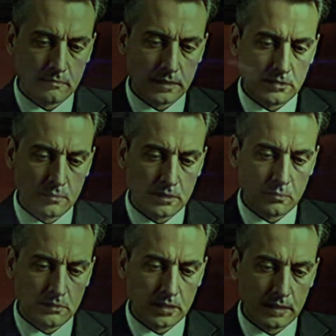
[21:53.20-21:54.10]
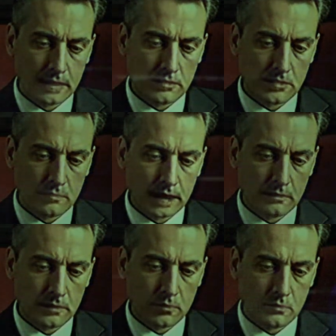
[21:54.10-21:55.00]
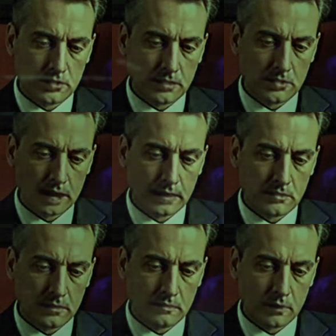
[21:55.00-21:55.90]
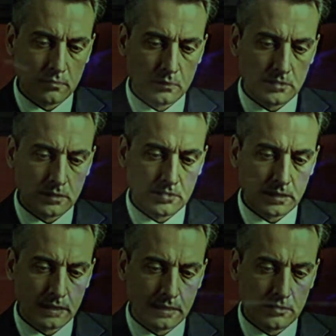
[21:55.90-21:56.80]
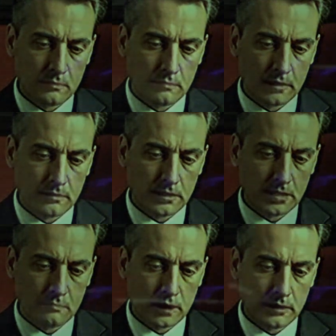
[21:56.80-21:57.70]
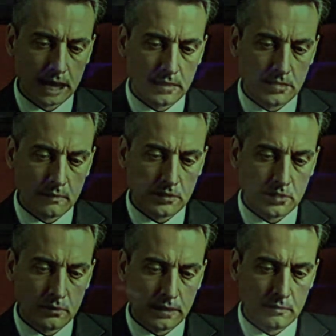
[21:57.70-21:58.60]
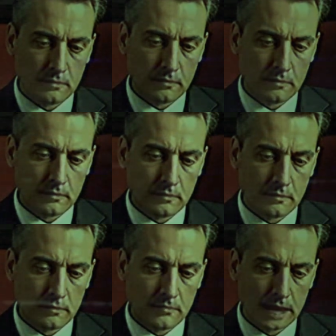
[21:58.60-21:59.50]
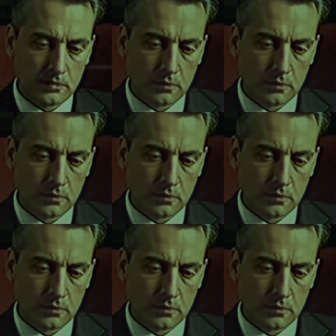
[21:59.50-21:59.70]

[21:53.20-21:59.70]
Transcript: This much was clear despite the nauseous eyes, the voiceless simianism, and the demoniac savagery. They